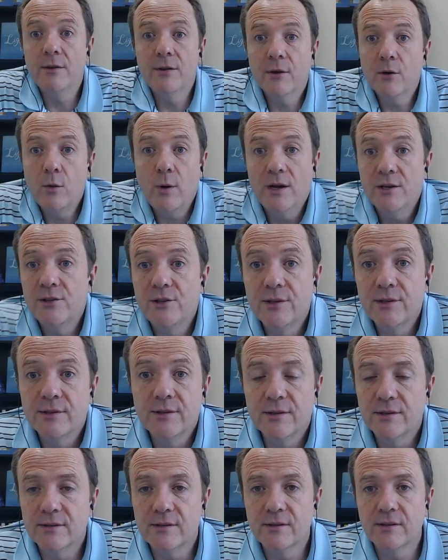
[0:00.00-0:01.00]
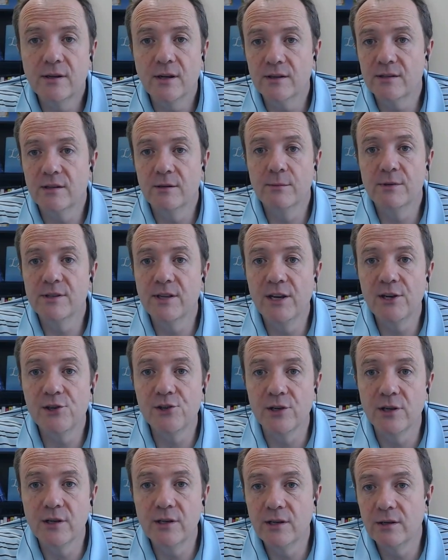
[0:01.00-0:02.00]
the questions is
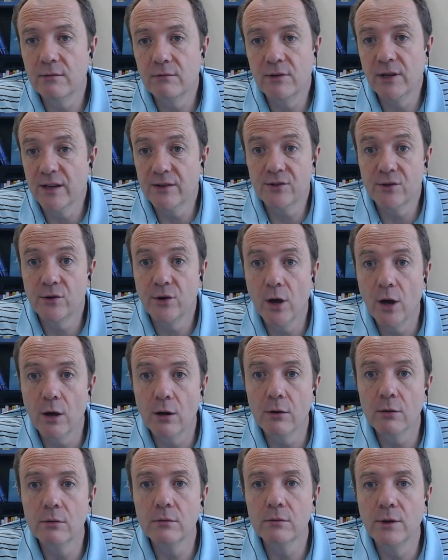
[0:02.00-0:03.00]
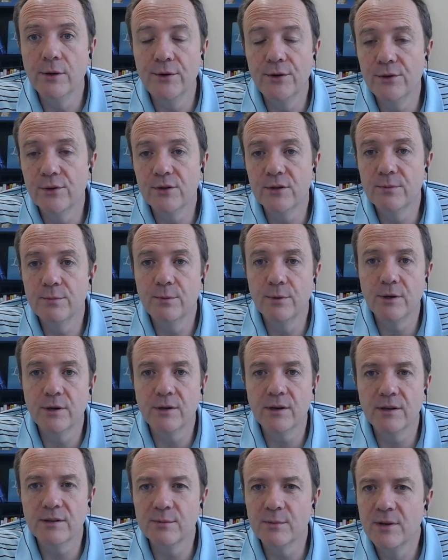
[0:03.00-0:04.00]
customization, yes or no, yeah. and you just put in
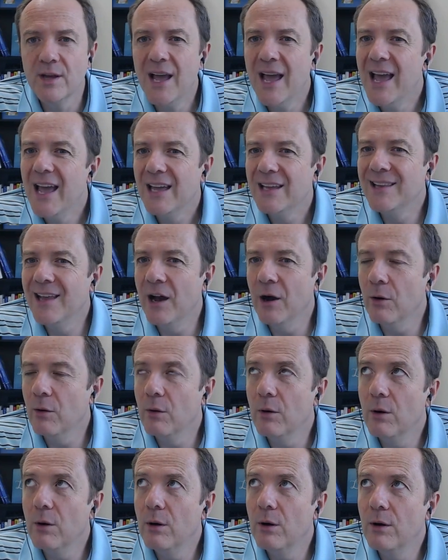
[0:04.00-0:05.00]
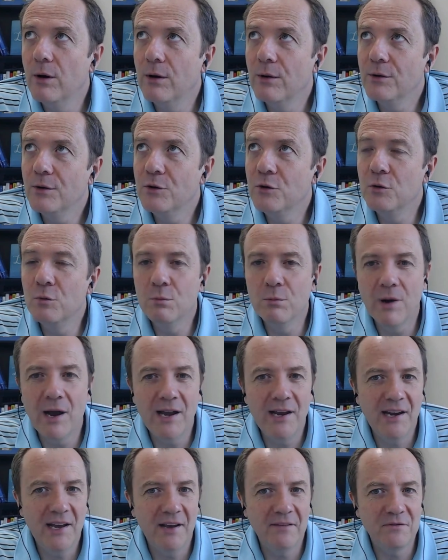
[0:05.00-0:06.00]
custom. Now, you
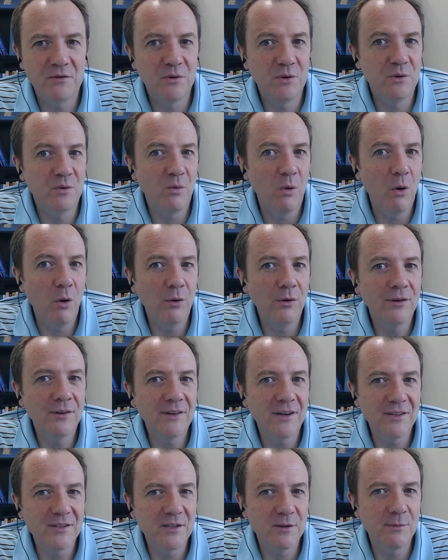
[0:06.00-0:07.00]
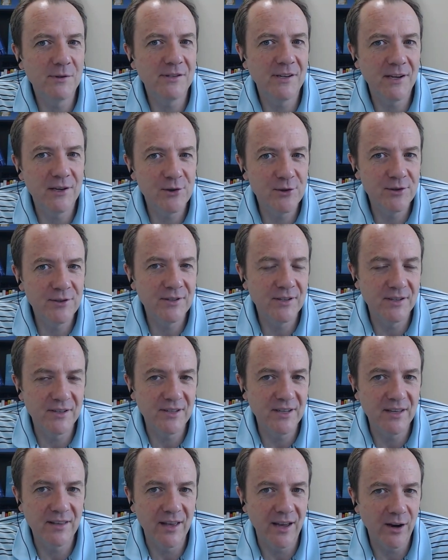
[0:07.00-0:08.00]
might have to enroll in customization to
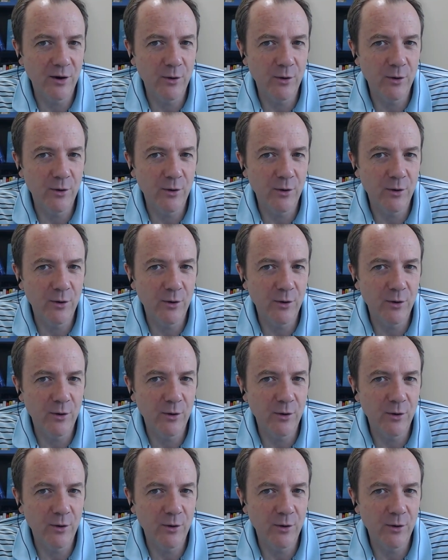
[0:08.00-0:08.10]
see that